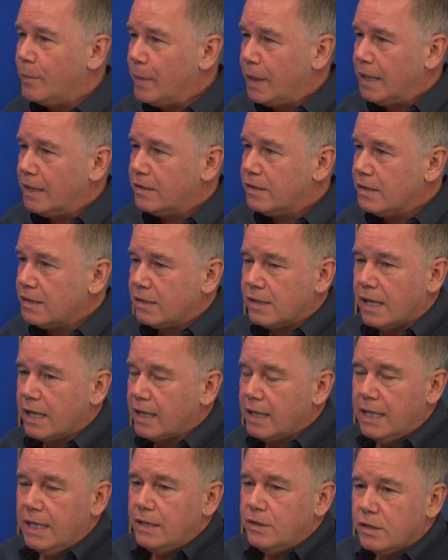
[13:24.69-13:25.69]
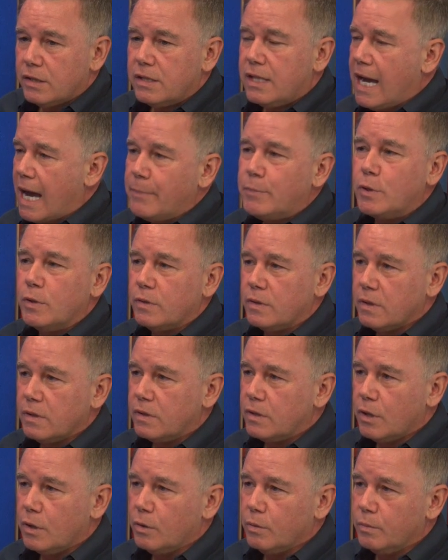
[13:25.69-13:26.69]
I mean, it's just like, he just captures it
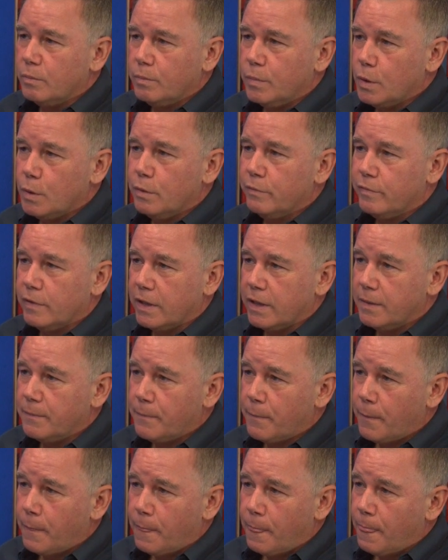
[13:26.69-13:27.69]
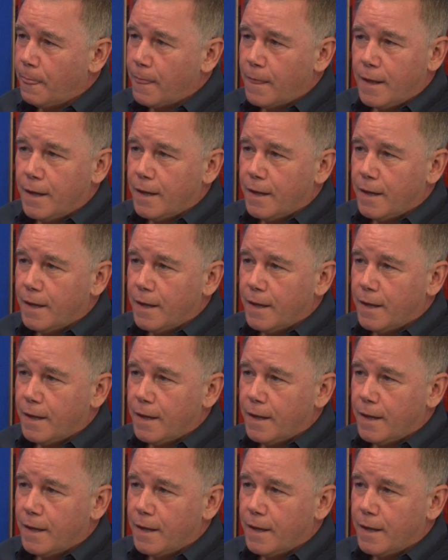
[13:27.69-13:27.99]
so beautifully. Oh,